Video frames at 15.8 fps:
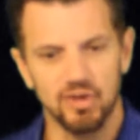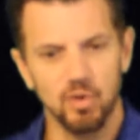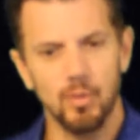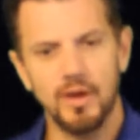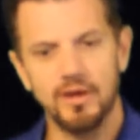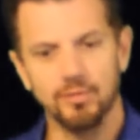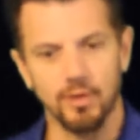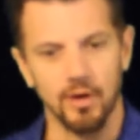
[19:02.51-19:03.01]

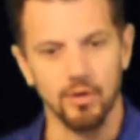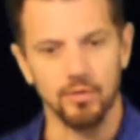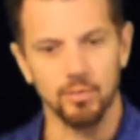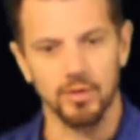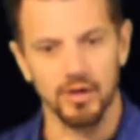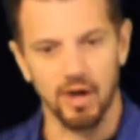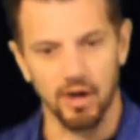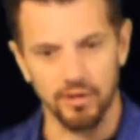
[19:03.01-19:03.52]
2-way
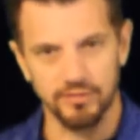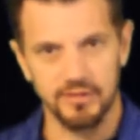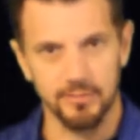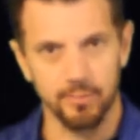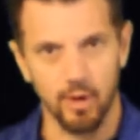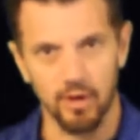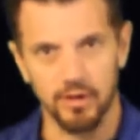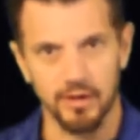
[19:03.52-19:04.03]
road where cars
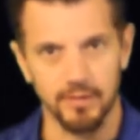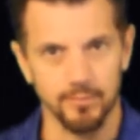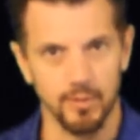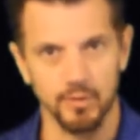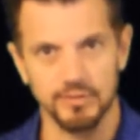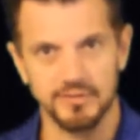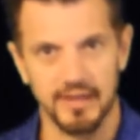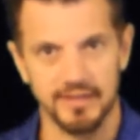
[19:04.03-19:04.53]
can park on
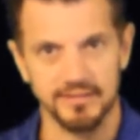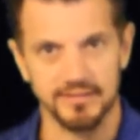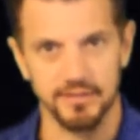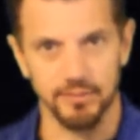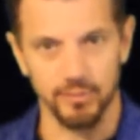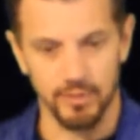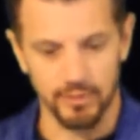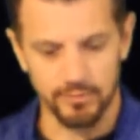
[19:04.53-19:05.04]
both sides
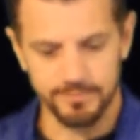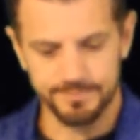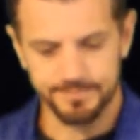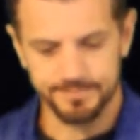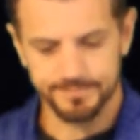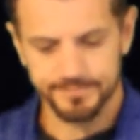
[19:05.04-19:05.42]
of the road